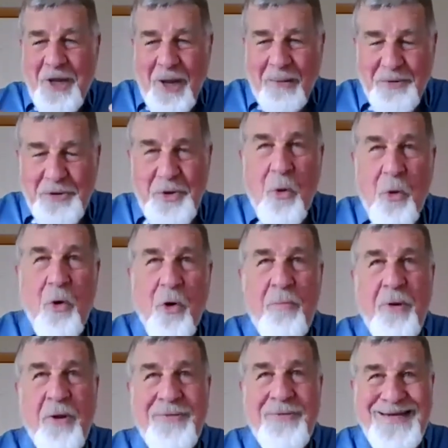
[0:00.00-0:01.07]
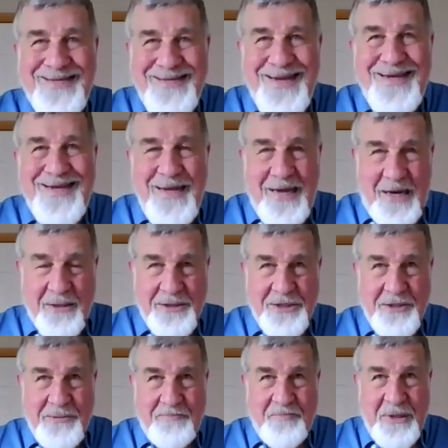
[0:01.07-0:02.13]
absorb the
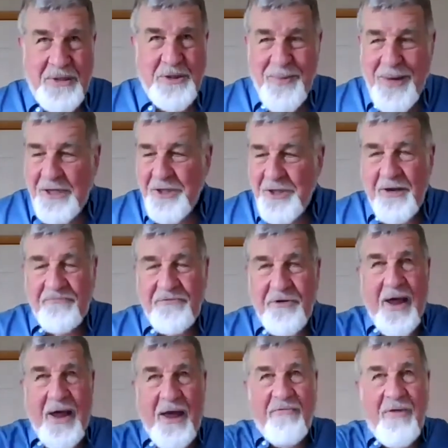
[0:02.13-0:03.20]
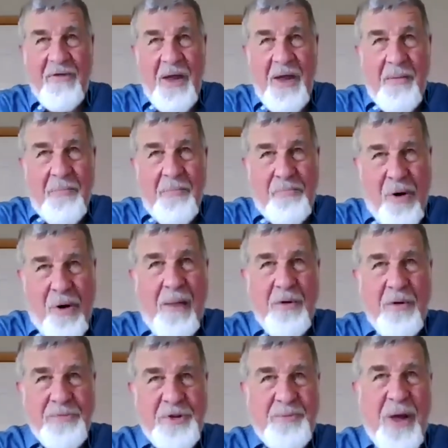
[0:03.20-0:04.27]
details, especially if you have
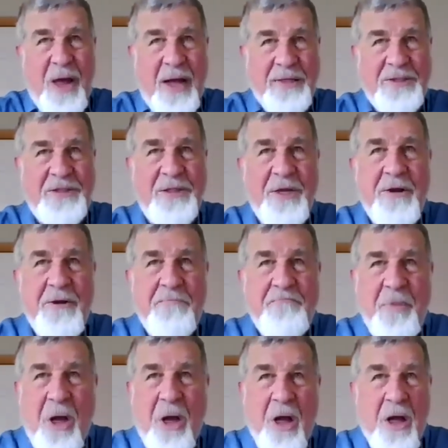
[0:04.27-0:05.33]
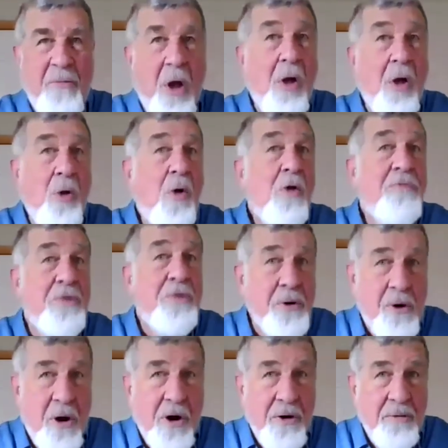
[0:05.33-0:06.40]
problem spots all over
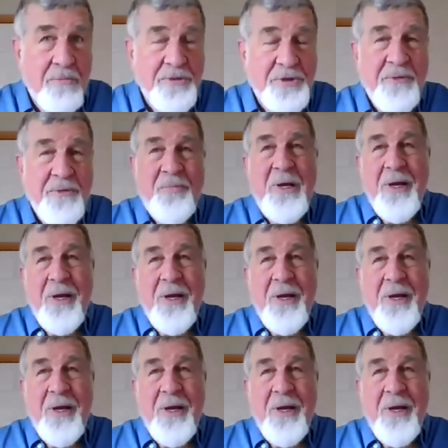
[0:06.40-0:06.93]
your arms.